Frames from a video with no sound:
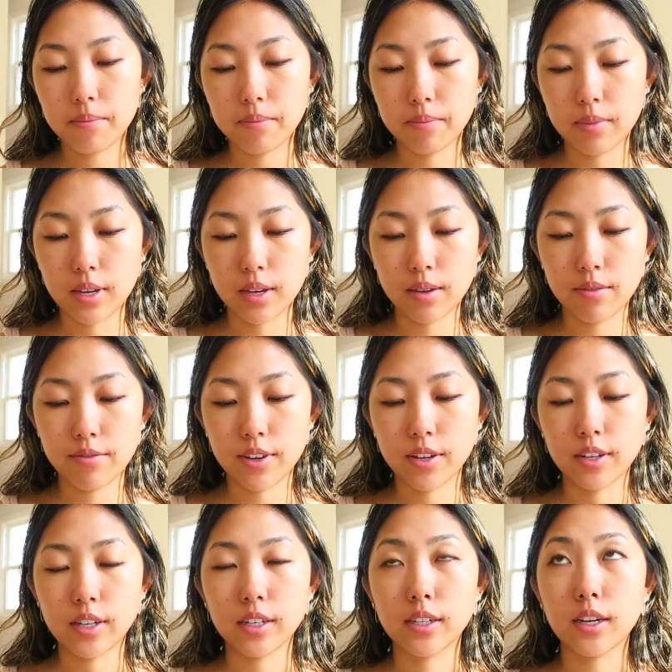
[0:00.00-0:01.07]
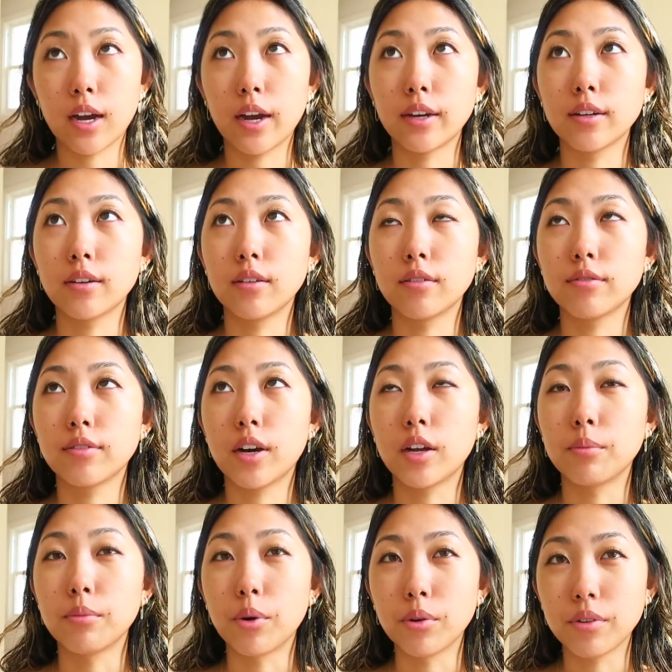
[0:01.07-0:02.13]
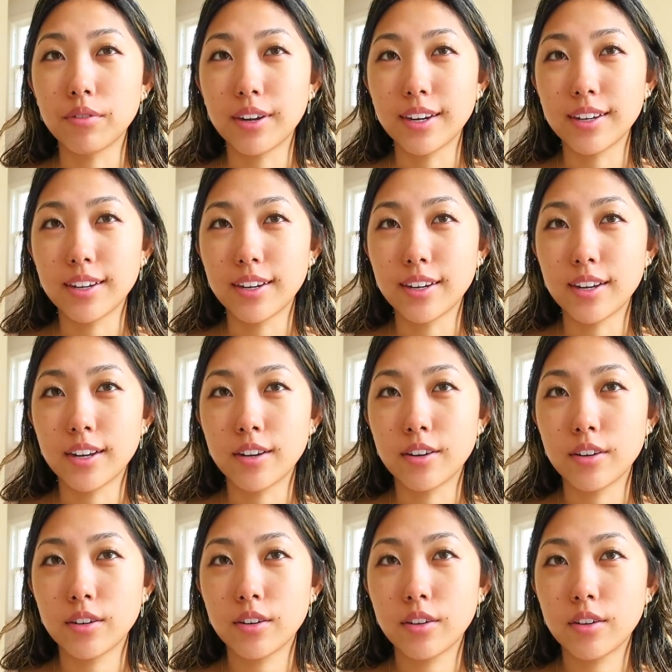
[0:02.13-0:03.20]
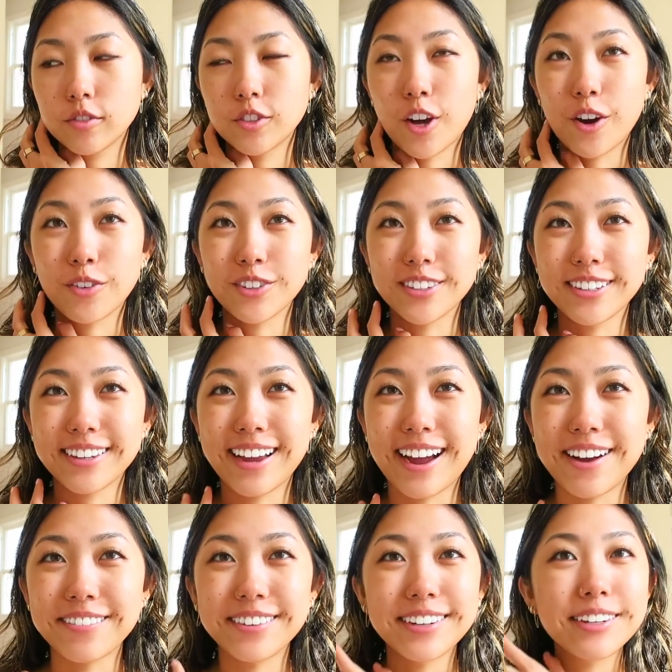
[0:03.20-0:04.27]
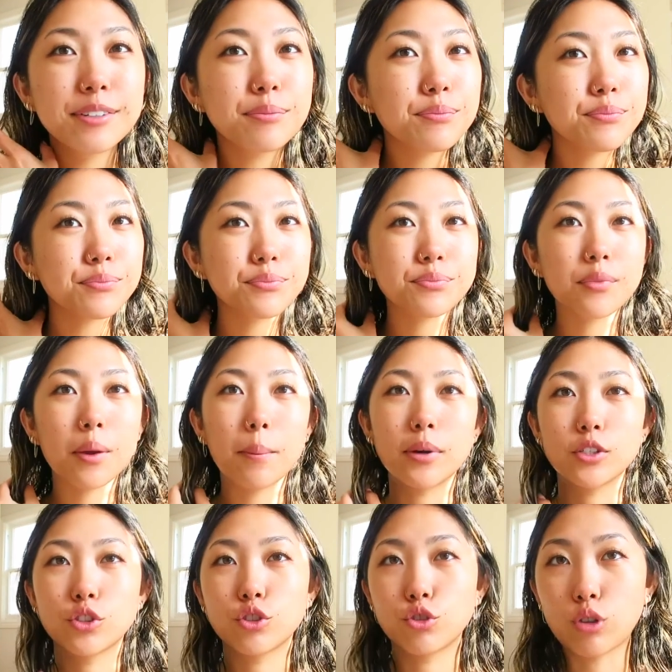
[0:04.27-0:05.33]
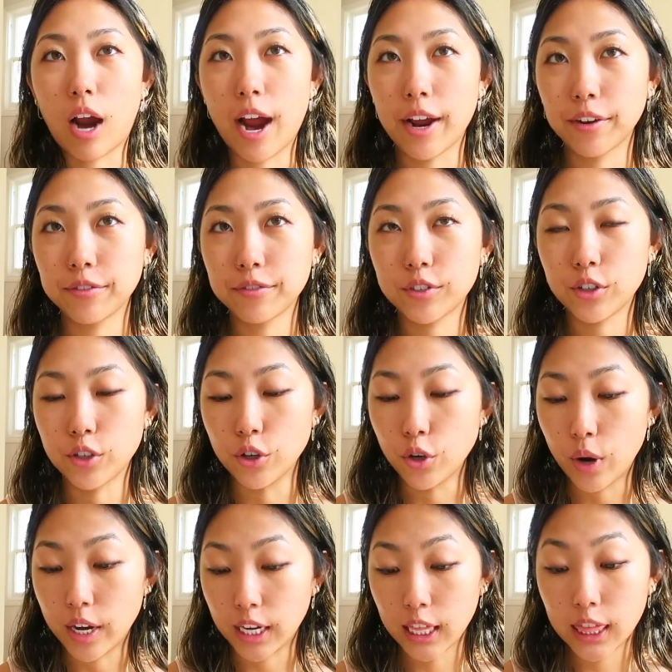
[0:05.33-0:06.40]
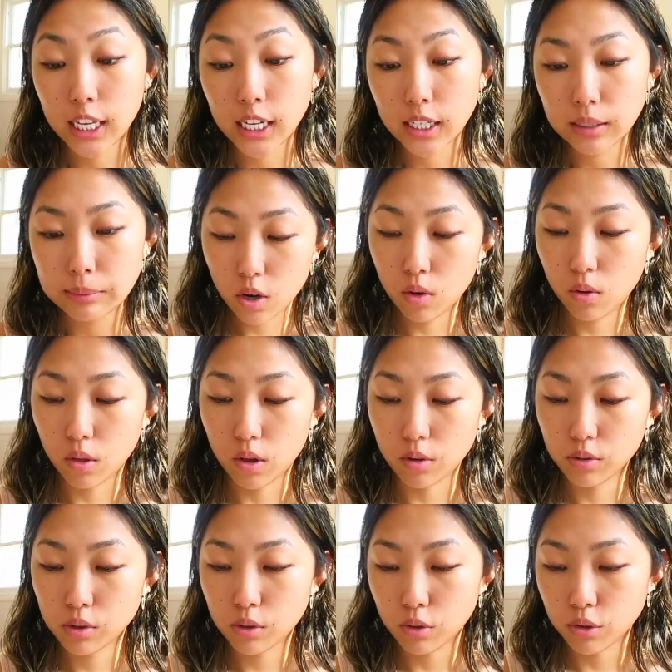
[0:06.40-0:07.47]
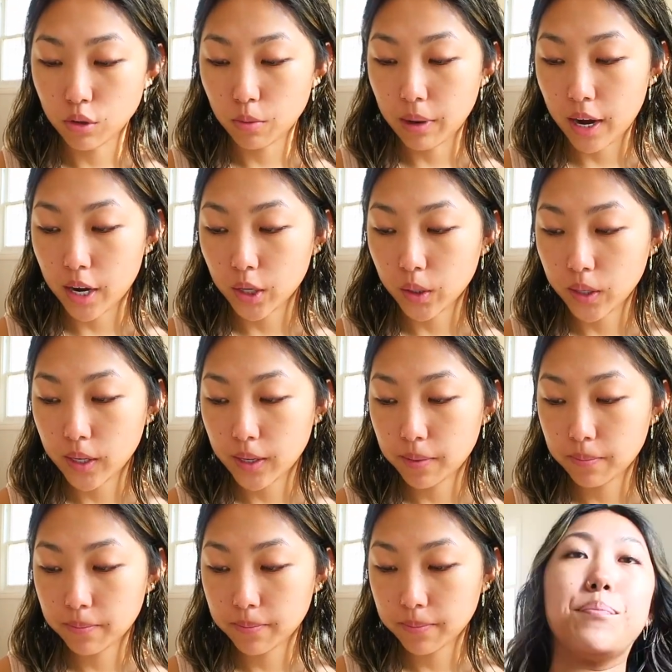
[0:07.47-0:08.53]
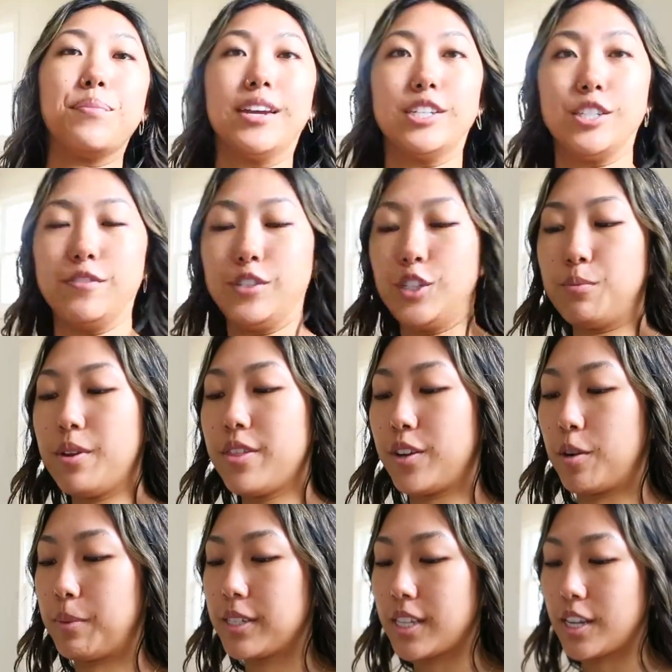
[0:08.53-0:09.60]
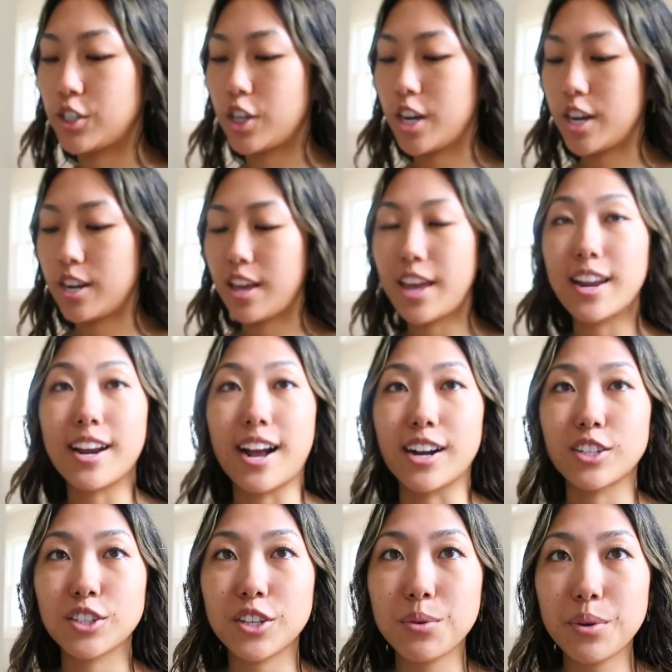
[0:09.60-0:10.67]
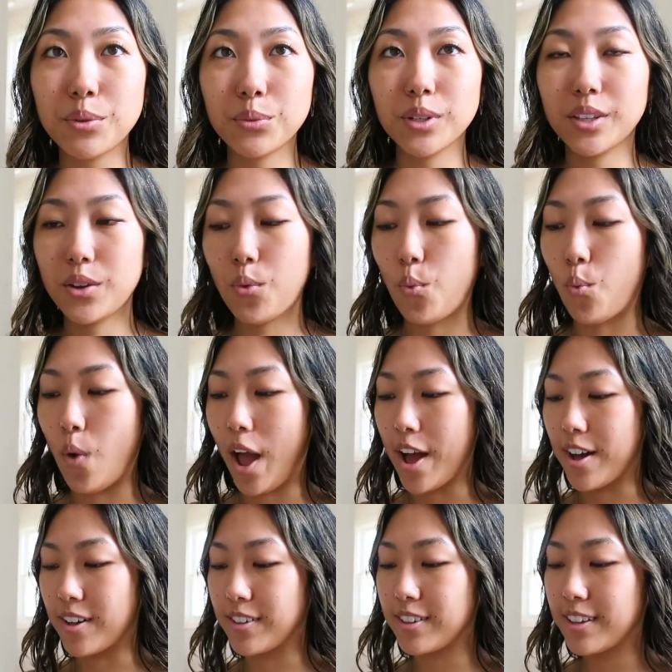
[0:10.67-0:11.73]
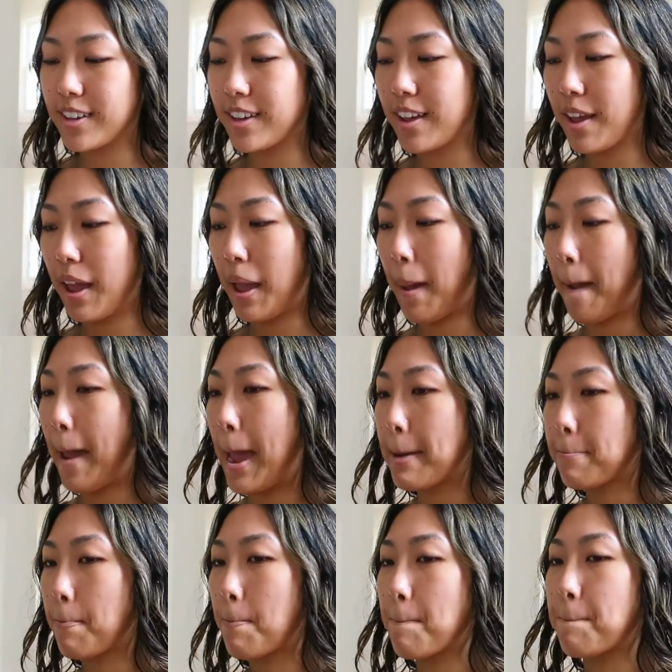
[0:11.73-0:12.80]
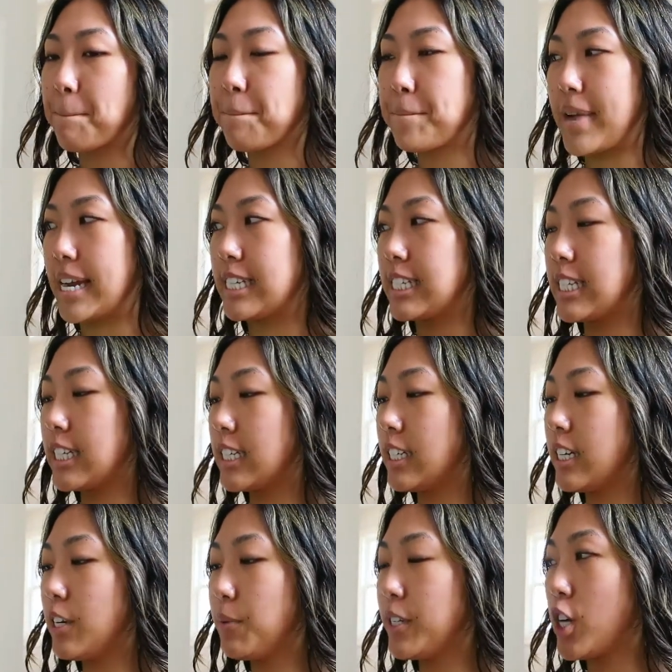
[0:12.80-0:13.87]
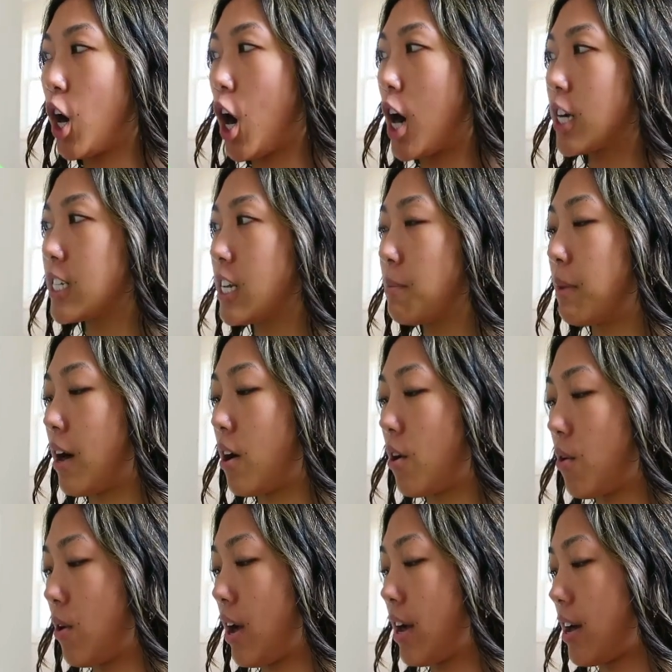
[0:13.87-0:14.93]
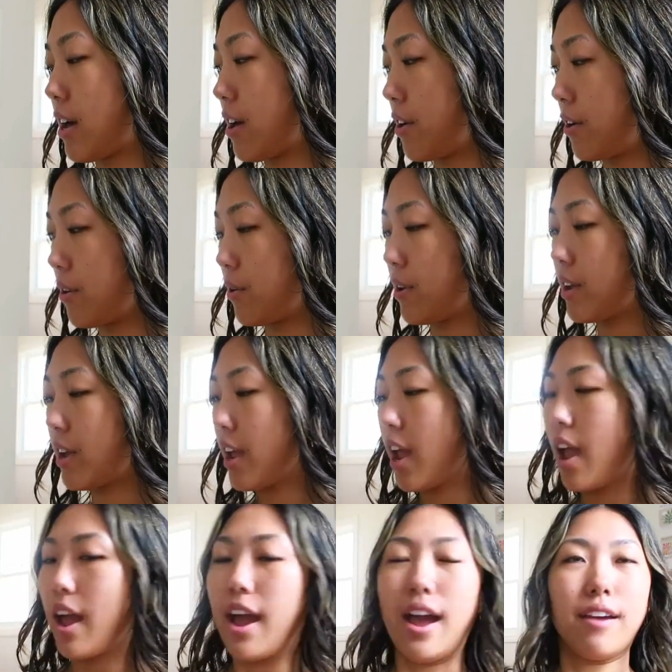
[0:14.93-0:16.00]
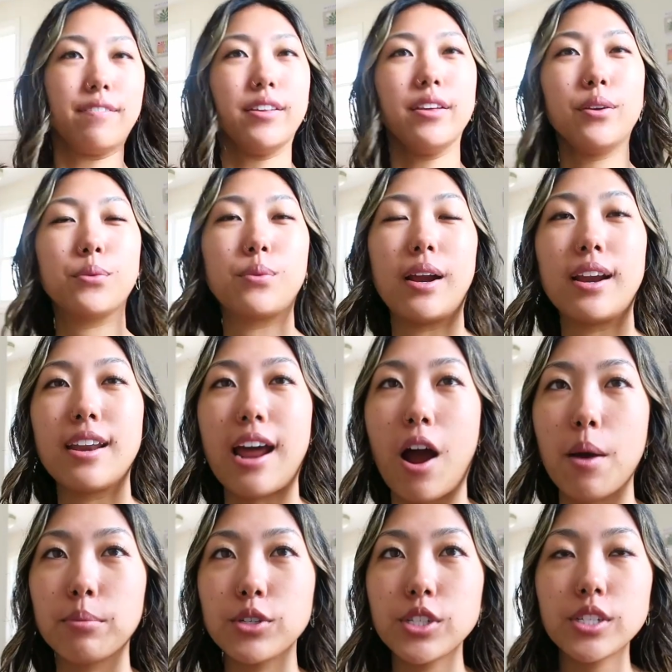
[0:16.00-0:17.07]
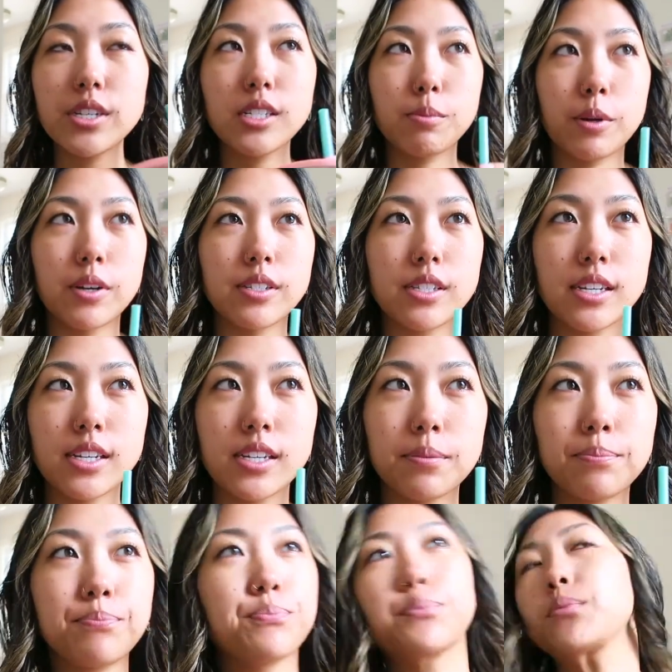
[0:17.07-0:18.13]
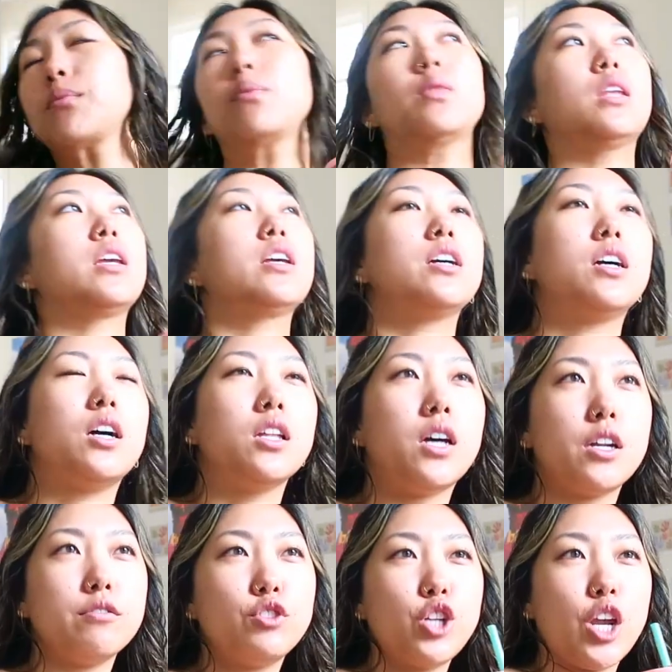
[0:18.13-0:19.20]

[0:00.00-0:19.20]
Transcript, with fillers: me feeling kind of unmotivated and not really having much drive to do anything. Oh, low social battery. I just finished my therapy session and it actually went really well. Basically, we talked about how I feel like right now I'm just experiencing a lot of